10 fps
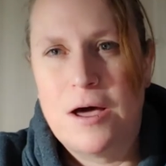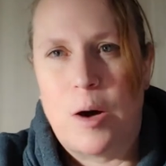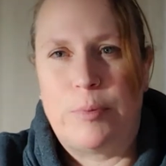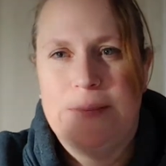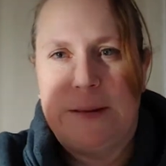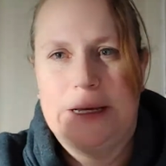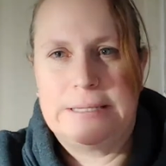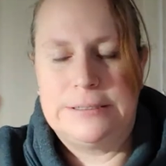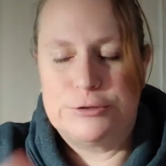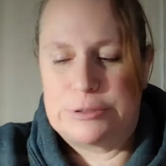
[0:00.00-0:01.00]
I'll put the link
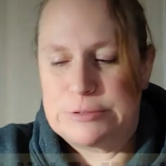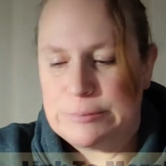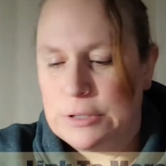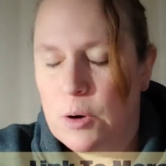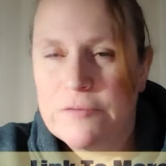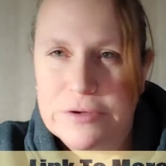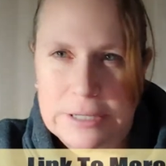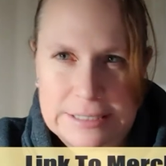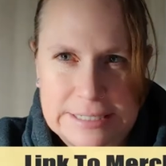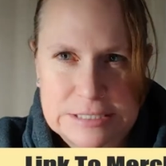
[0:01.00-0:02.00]
in the description below if you'd
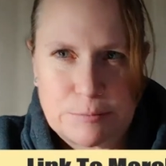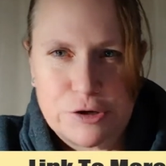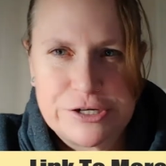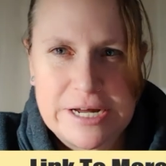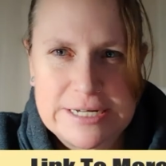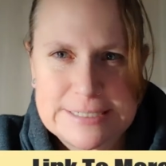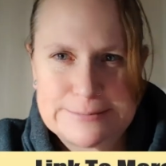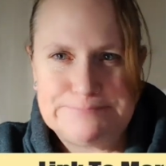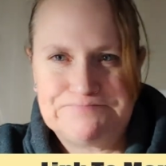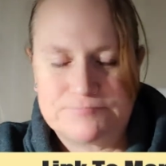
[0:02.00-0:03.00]
like to get some merchandise.